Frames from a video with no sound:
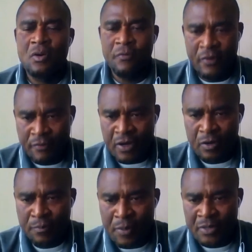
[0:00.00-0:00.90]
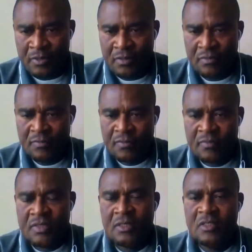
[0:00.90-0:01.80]
of development.
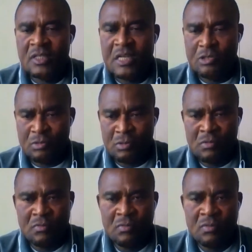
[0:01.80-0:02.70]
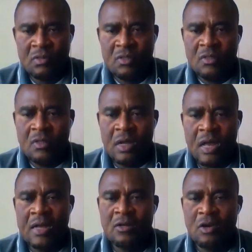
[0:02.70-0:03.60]
Stay tuned,
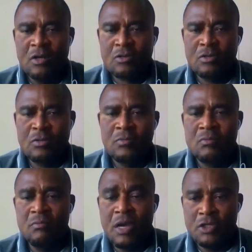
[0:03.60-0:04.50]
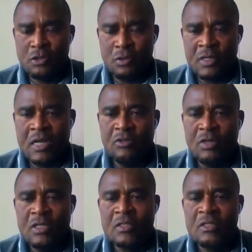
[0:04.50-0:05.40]
and also make sure that you
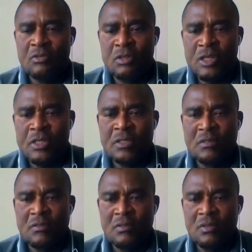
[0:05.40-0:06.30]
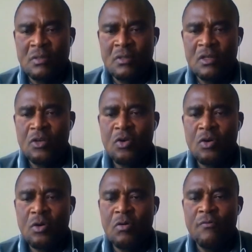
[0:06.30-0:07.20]
listen to this
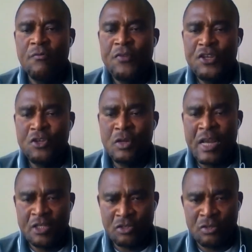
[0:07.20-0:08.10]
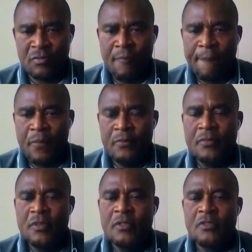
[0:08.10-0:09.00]
video lecture
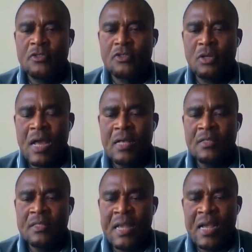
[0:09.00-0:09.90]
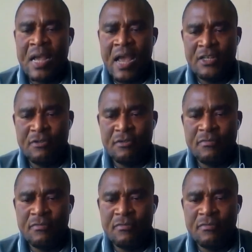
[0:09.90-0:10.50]
so that it can guide